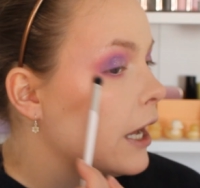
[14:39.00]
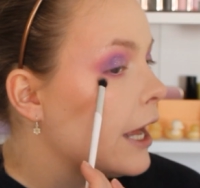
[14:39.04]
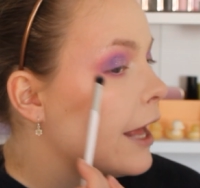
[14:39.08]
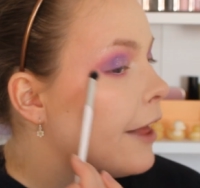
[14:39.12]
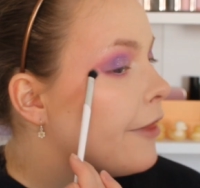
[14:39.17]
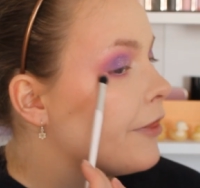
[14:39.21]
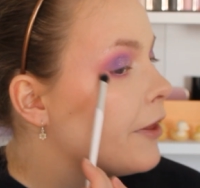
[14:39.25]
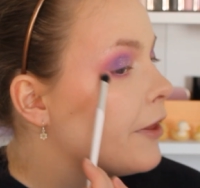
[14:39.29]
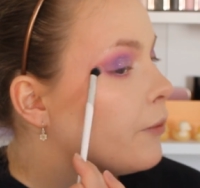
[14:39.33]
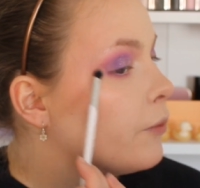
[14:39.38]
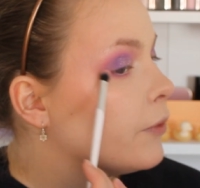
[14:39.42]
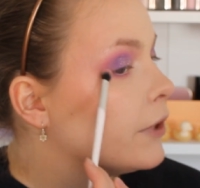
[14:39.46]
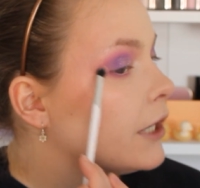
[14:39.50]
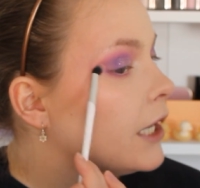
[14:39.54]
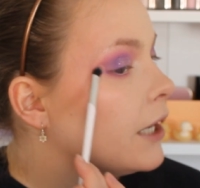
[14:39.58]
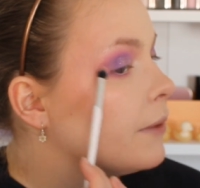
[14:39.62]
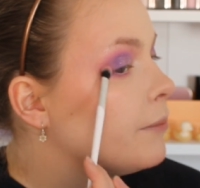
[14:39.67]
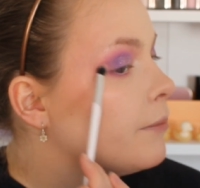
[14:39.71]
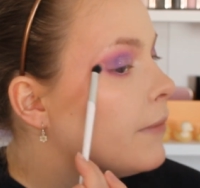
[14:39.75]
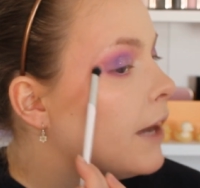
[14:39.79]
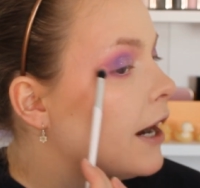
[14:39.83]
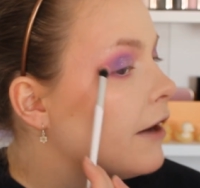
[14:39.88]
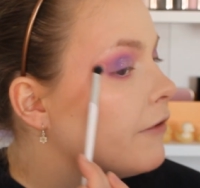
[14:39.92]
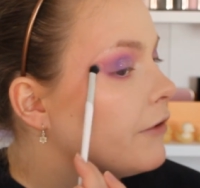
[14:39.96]
And then when I
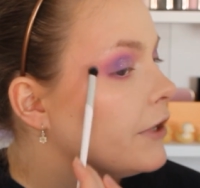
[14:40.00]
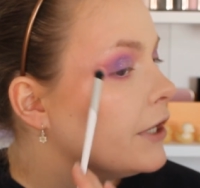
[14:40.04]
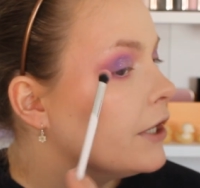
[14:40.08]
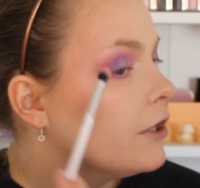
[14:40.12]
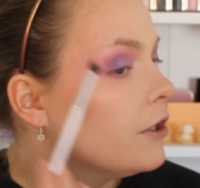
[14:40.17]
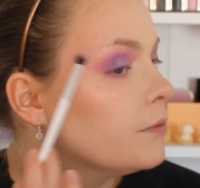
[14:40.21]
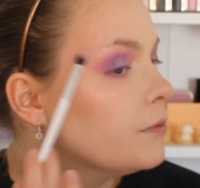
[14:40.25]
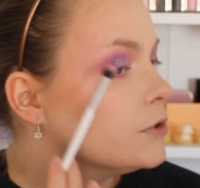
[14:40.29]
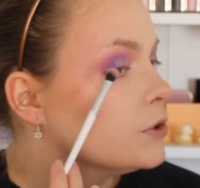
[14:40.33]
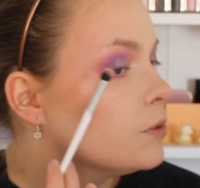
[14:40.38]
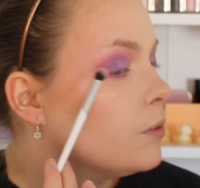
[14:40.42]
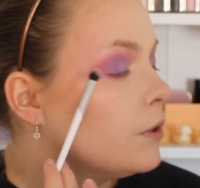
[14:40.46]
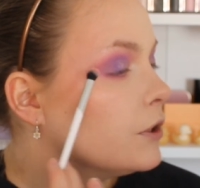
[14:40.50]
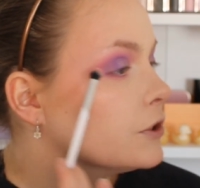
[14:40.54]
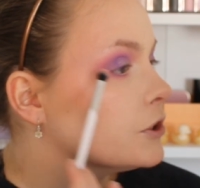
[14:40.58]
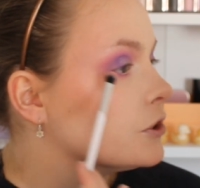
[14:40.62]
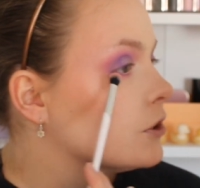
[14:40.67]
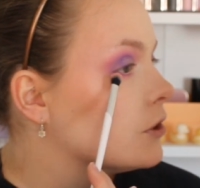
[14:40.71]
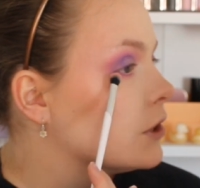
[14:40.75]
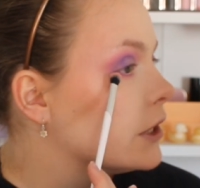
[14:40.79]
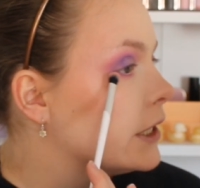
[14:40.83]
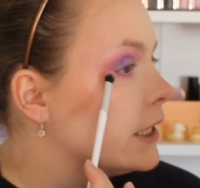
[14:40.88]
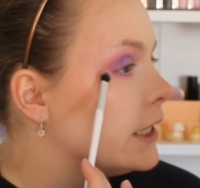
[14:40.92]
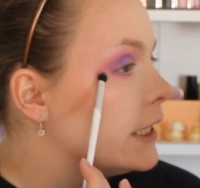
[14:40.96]
marry it up to what's
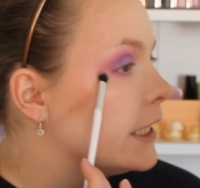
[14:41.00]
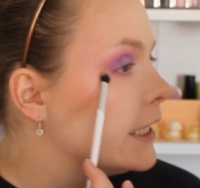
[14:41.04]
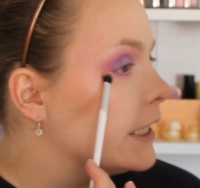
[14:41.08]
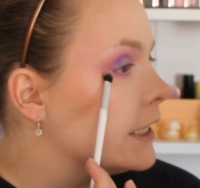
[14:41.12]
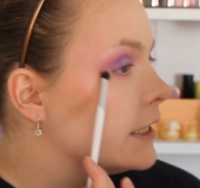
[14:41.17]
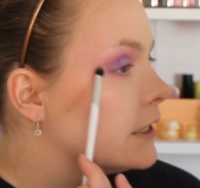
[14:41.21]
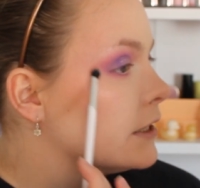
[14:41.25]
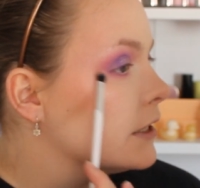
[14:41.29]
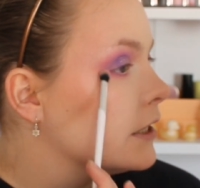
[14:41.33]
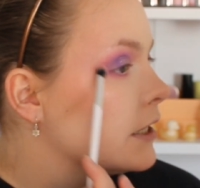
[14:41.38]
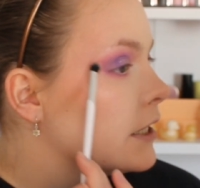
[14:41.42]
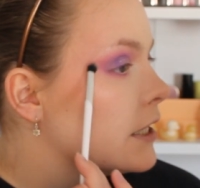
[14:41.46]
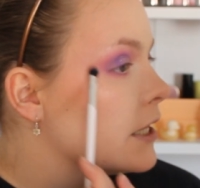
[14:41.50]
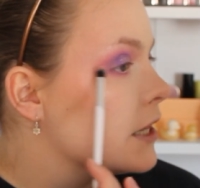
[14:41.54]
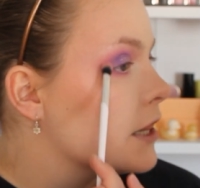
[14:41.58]
on the lid,